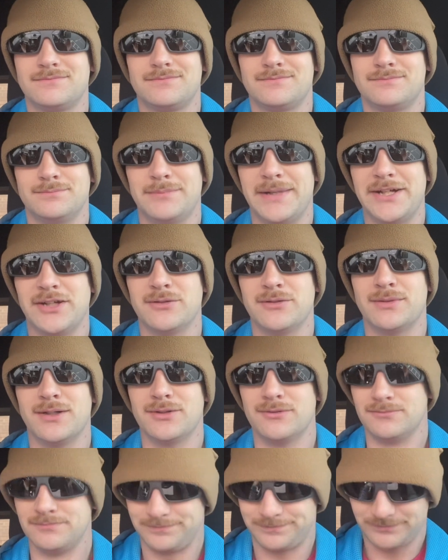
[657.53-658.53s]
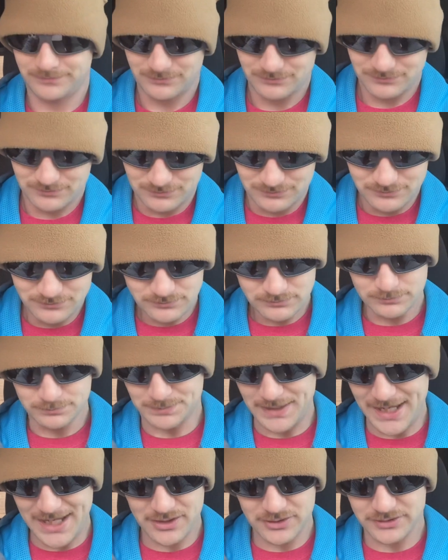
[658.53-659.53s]
Mayo Bowl.
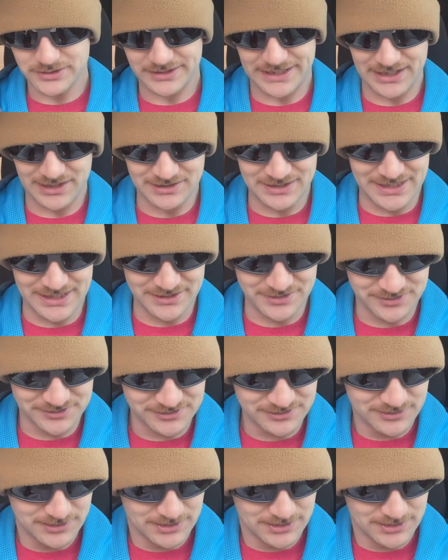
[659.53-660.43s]
Battle of the Carolinas.